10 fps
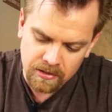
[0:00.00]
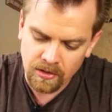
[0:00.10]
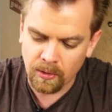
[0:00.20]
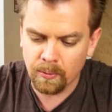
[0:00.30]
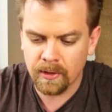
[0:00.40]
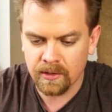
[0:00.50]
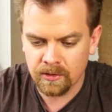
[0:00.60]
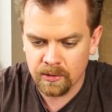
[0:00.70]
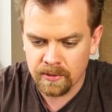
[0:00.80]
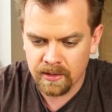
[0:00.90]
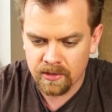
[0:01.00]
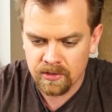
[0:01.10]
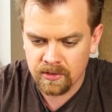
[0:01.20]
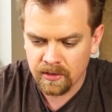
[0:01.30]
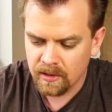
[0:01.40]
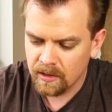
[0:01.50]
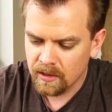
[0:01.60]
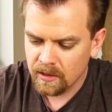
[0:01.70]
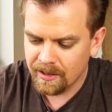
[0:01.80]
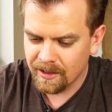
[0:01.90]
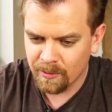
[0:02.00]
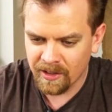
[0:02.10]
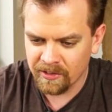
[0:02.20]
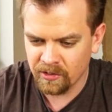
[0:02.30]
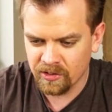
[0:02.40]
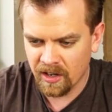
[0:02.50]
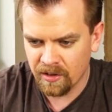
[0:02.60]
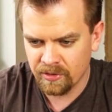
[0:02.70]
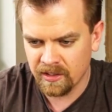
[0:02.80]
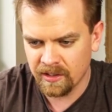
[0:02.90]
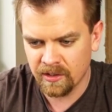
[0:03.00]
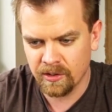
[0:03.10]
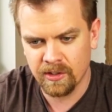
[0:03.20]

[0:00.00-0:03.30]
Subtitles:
don't wanna do this while there's coffee in here.